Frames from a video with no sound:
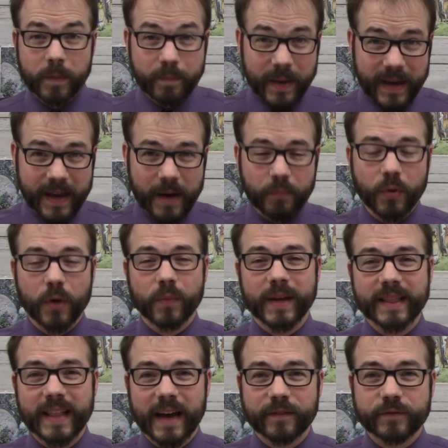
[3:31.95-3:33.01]
pick up where we
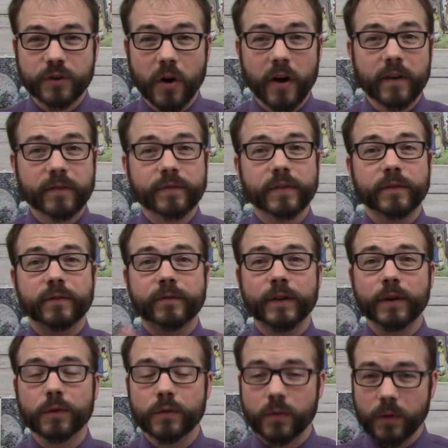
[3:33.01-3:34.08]
left off, the
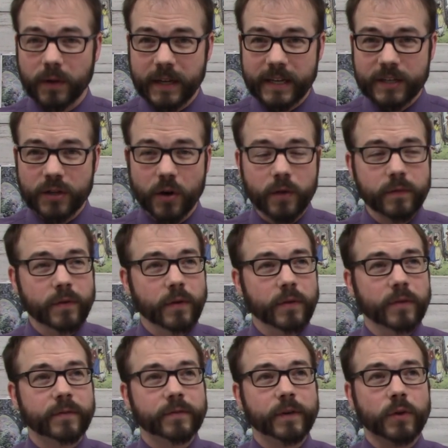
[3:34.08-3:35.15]
funeral is over,
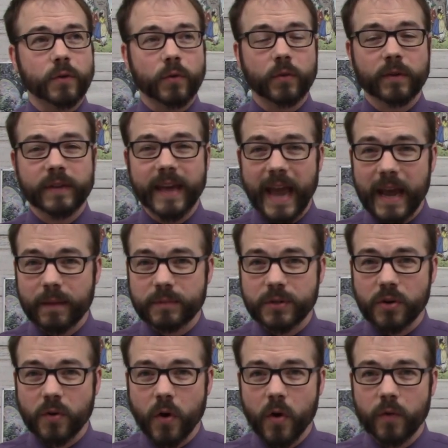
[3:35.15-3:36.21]
the funeral
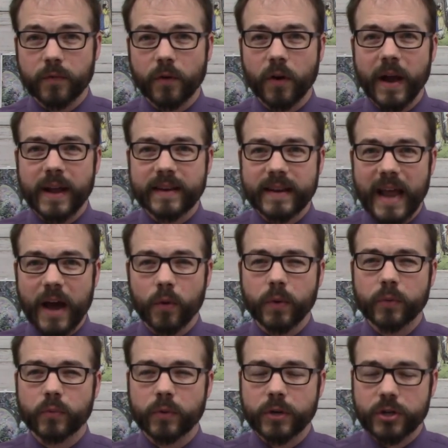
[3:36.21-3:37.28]
games are over, and now
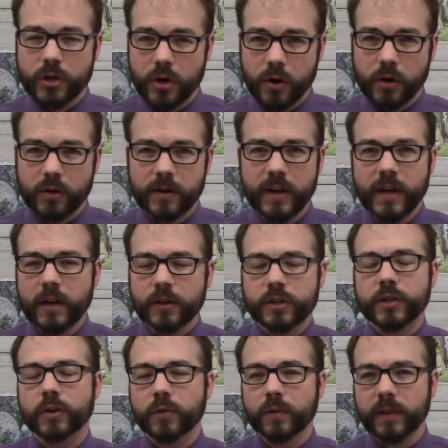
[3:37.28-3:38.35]
we return
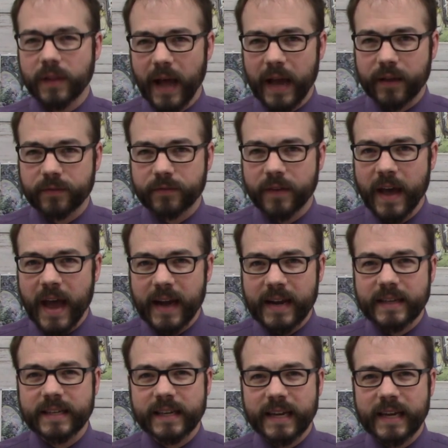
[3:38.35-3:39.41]
to life. And
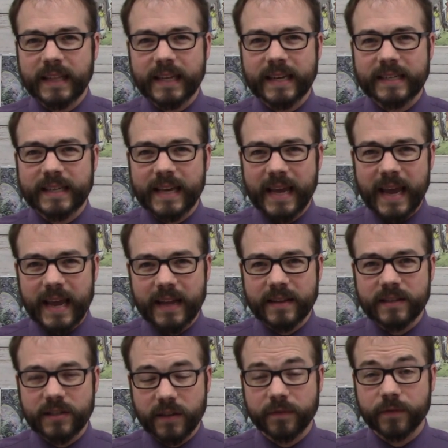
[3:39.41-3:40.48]
as Achilles
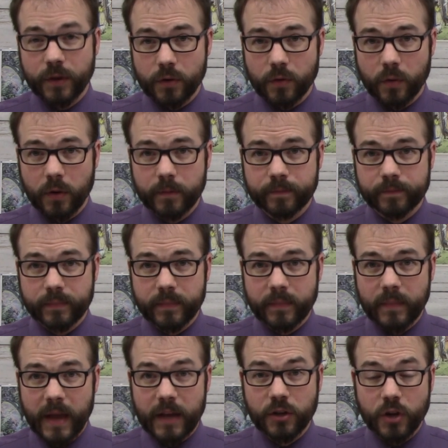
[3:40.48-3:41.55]
ends the funeral
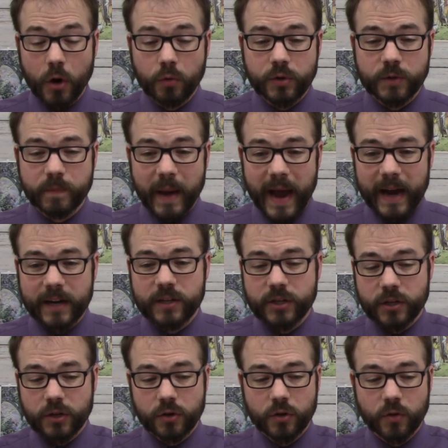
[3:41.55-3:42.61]
and goes back
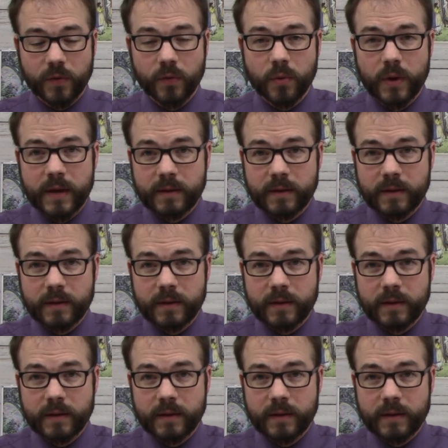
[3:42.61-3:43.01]
to